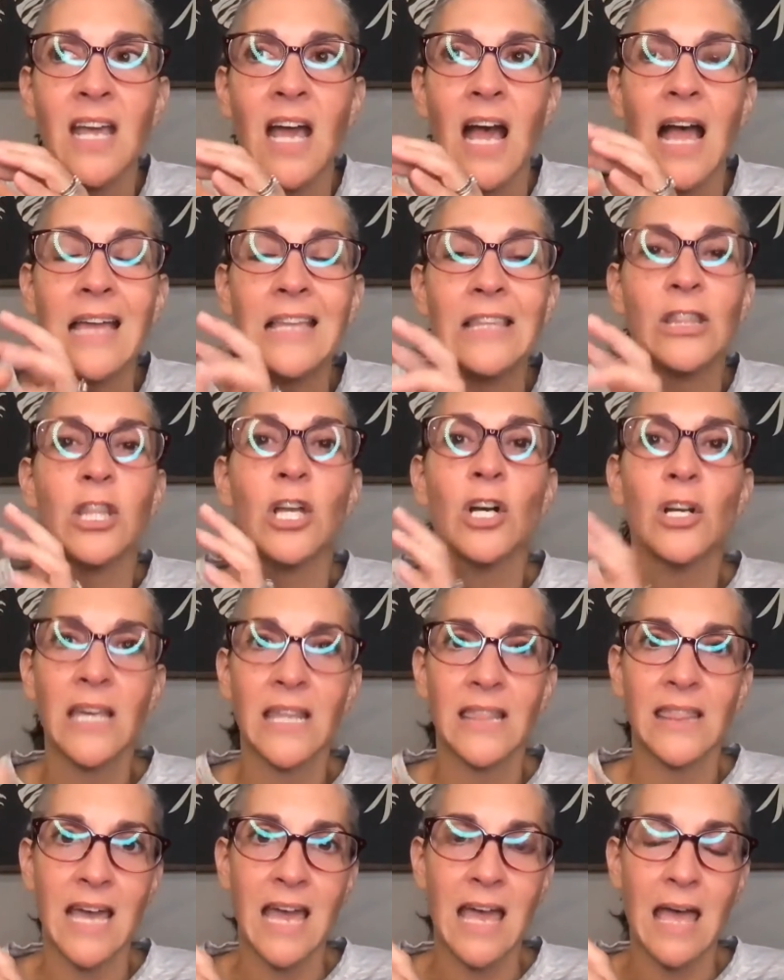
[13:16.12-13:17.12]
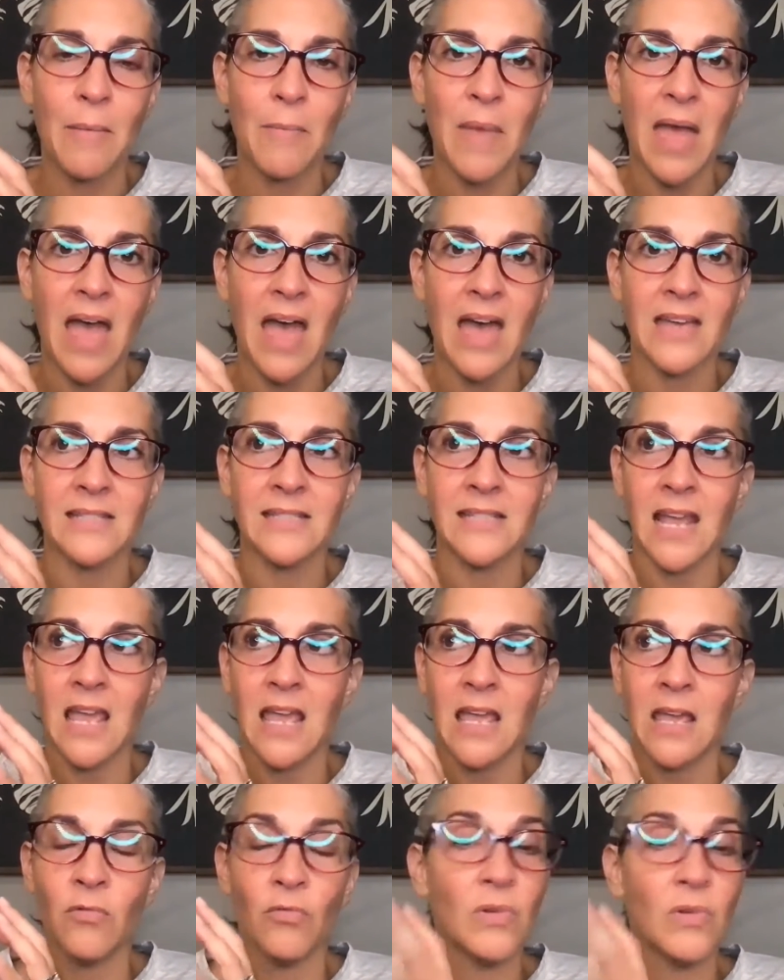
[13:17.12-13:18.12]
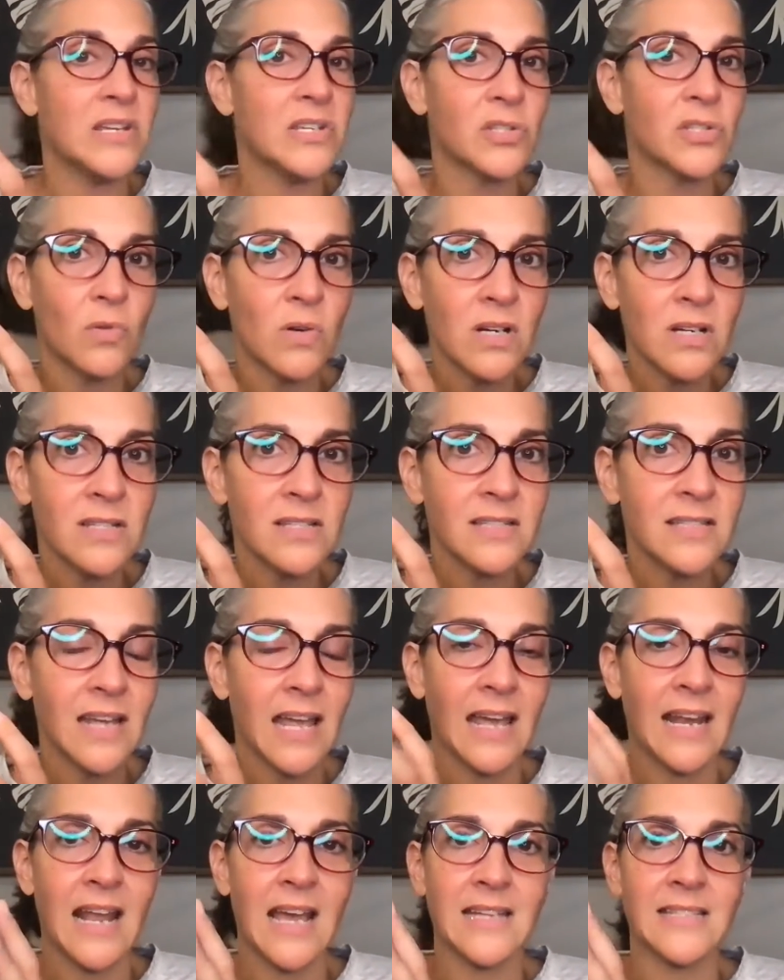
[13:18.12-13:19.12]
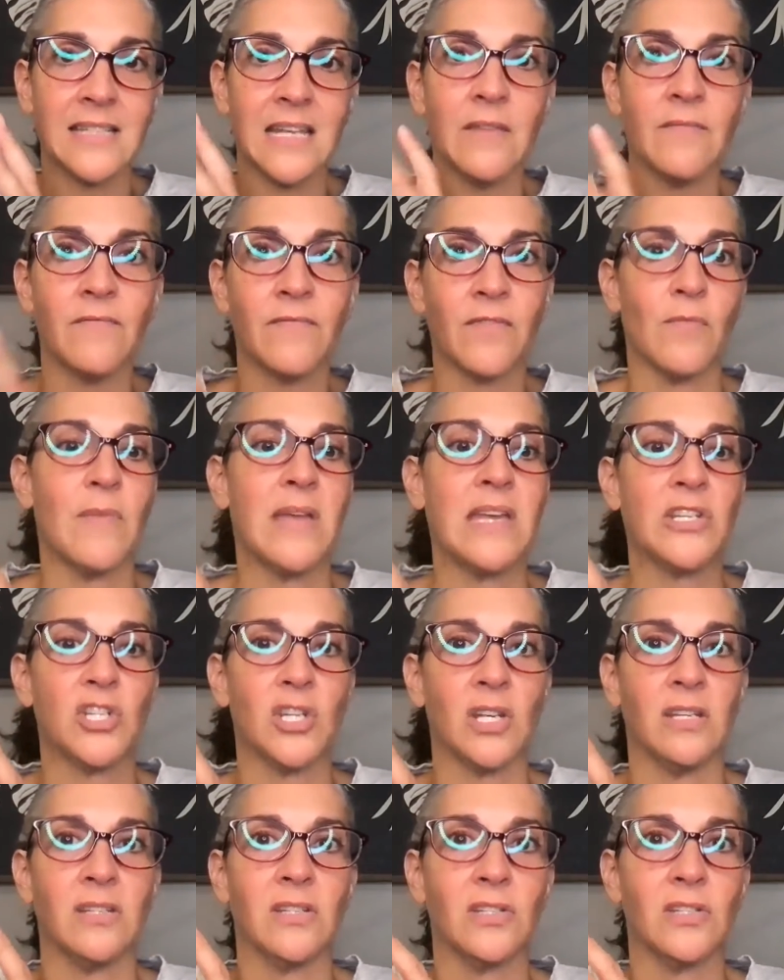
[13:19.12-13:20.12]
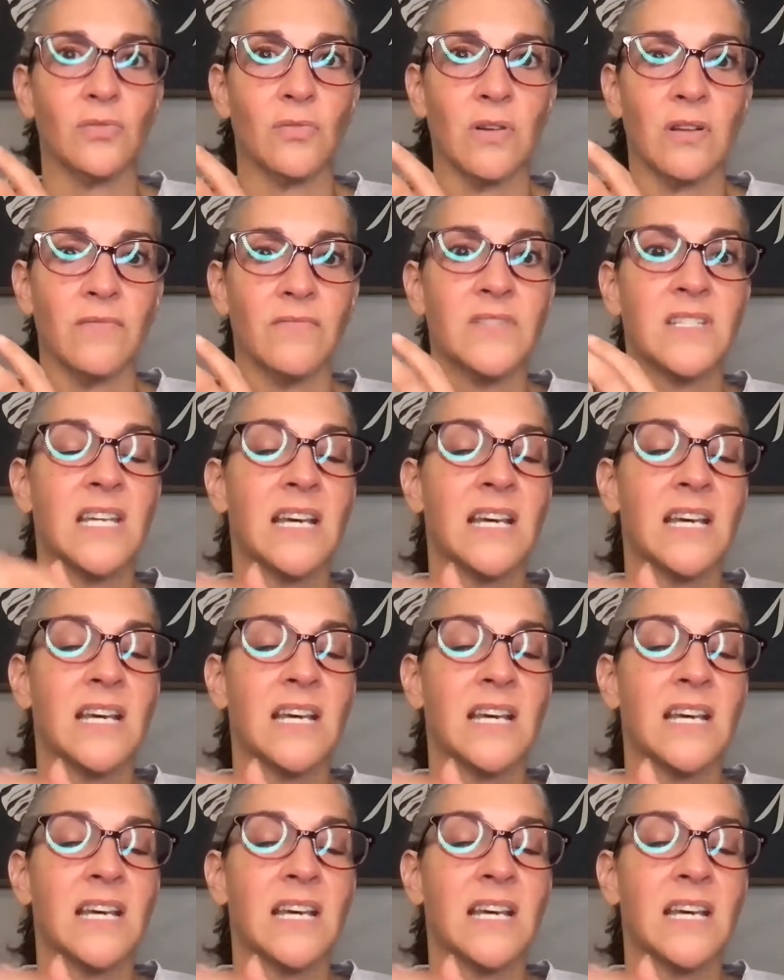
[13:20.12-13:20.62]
I look at them as a resource and as information to sort of,